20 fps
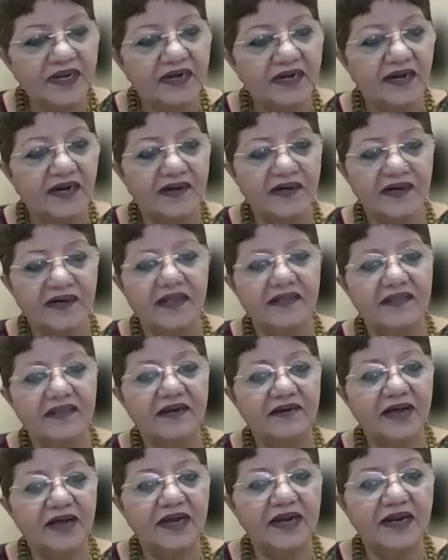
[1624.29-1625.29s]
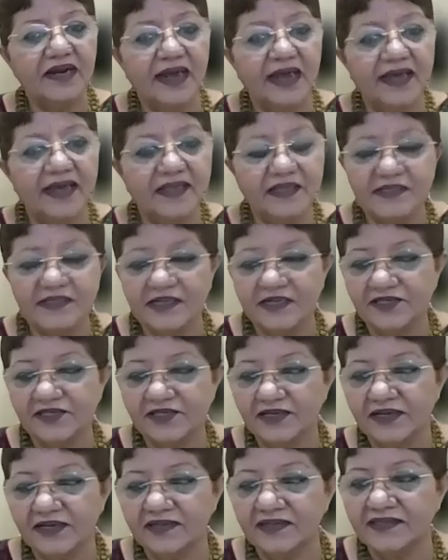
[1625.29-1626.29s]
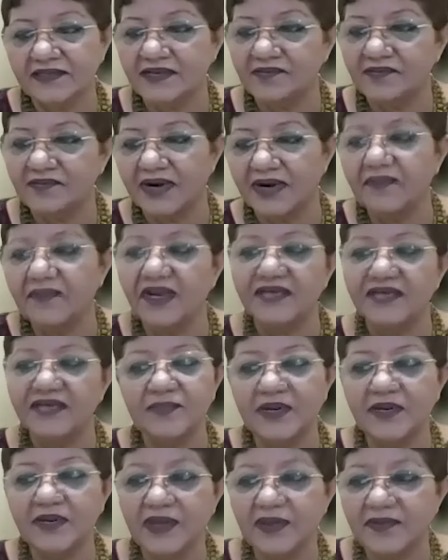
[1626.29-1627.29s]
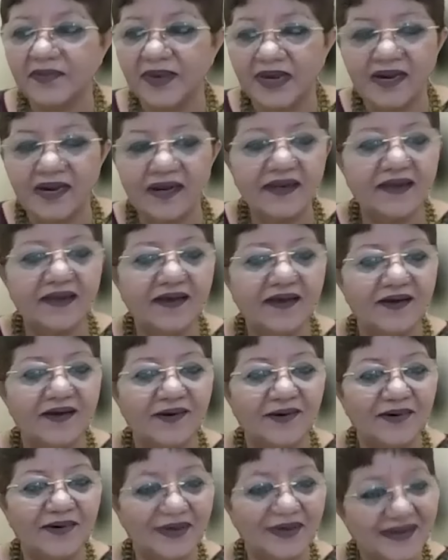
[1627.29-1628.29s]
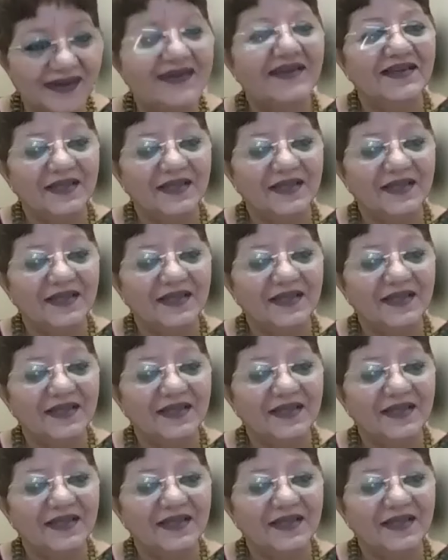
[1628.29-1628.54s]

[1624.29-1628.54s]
everybody attended. And they really liked the session. And they said, Madam, next month bhi hamare liye karo.